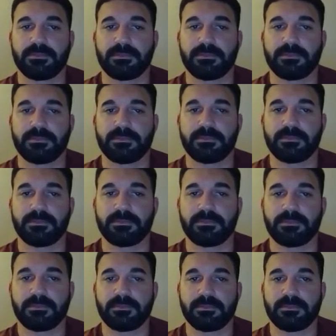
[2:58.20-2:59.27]

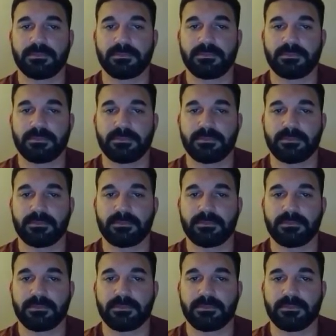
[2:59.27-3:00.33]

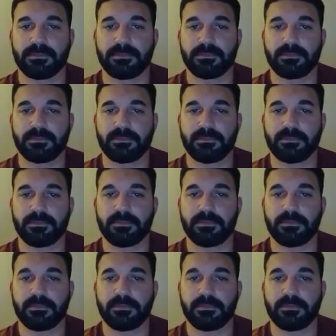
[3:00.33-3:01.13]
(silent)